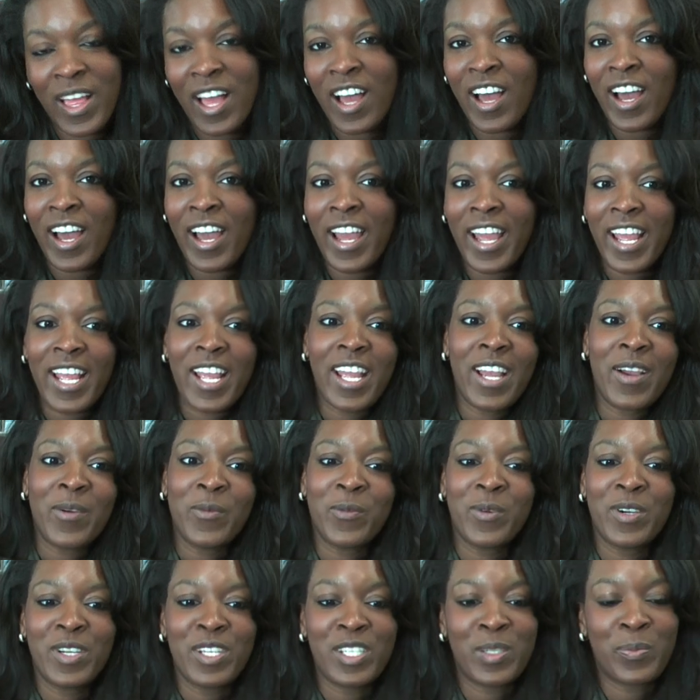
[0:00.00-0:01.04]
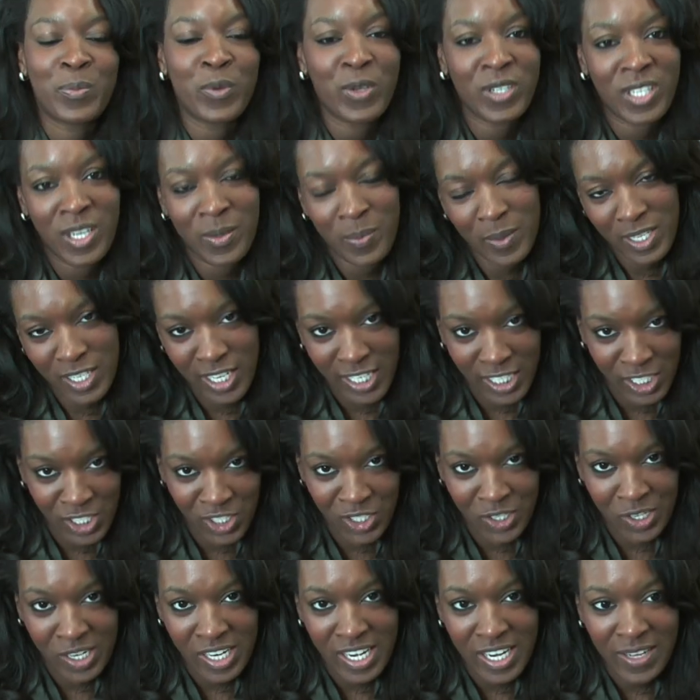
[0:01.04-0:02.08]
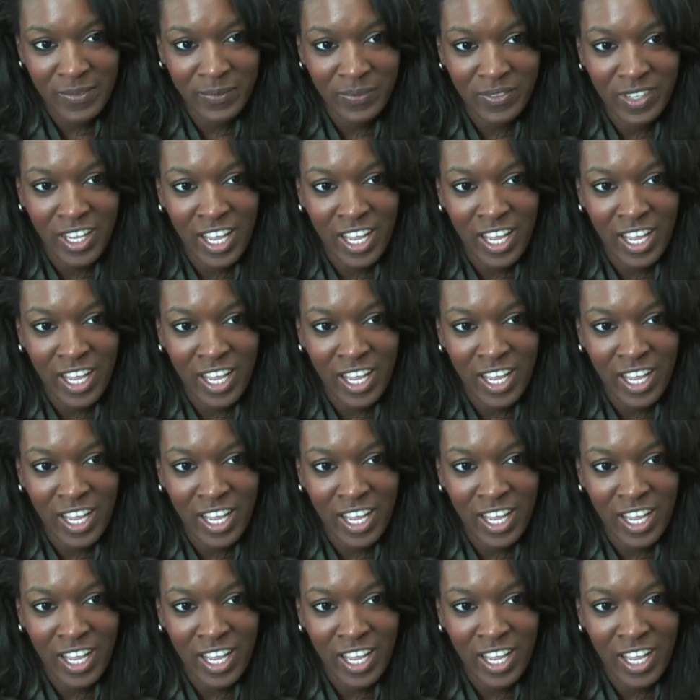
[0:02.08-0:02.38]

I was brought up in Nigeria.